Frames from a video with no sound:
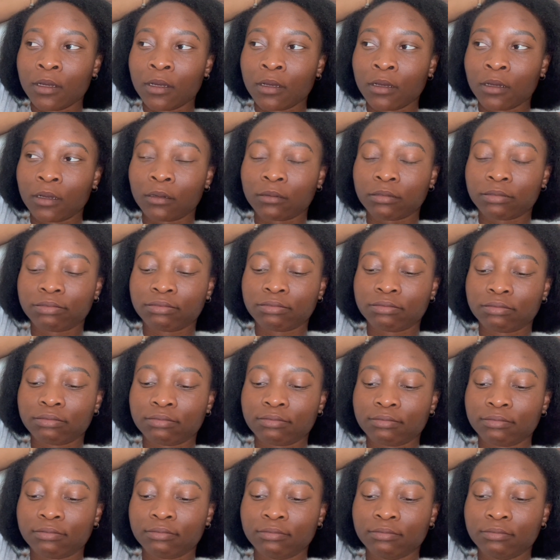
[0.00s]
I
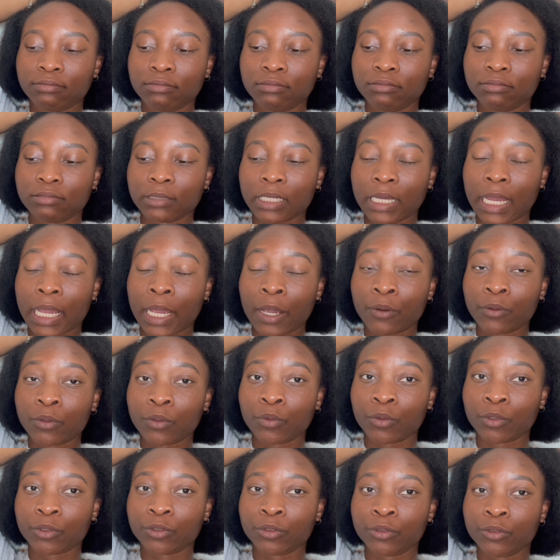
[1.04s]
don't know
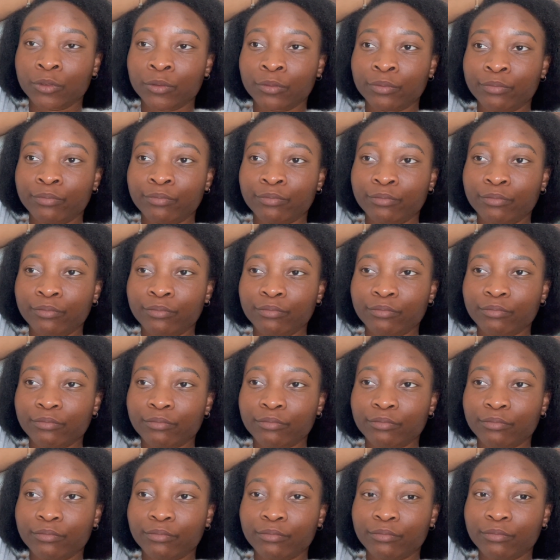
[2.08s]
what to do.
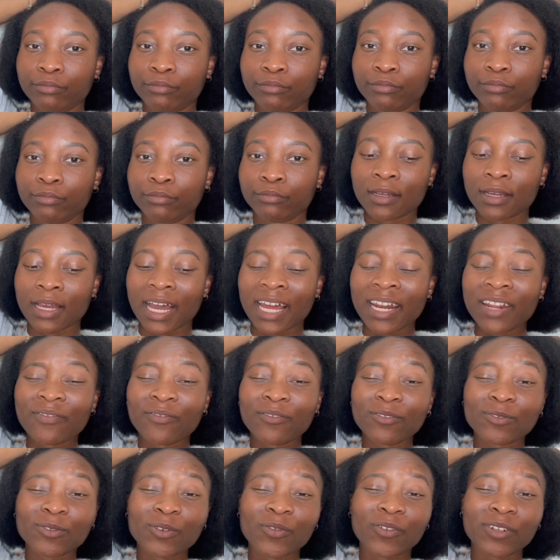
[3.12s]
I didn't
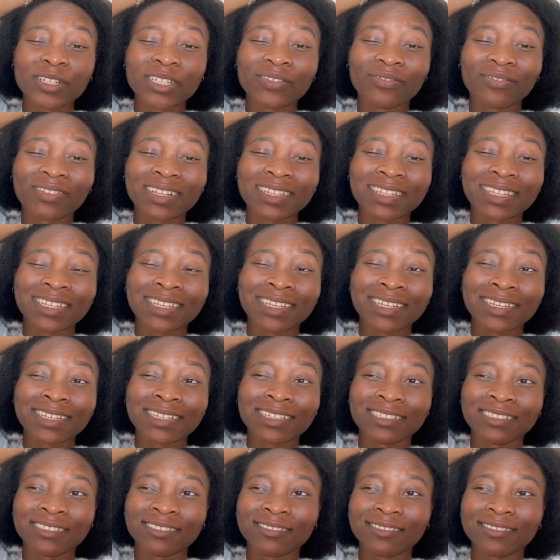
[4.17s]
want to go for the event
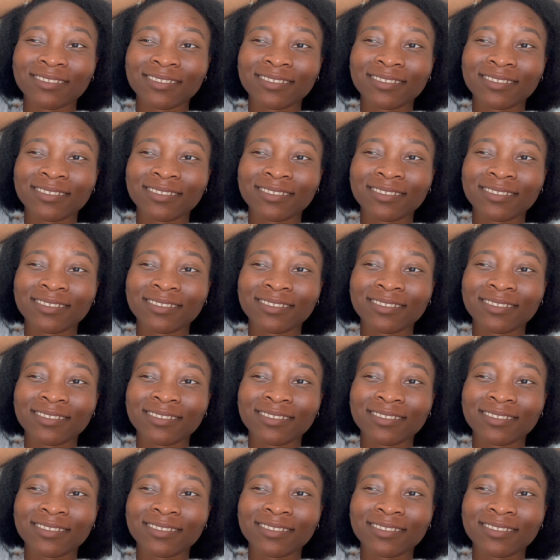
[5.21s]
again.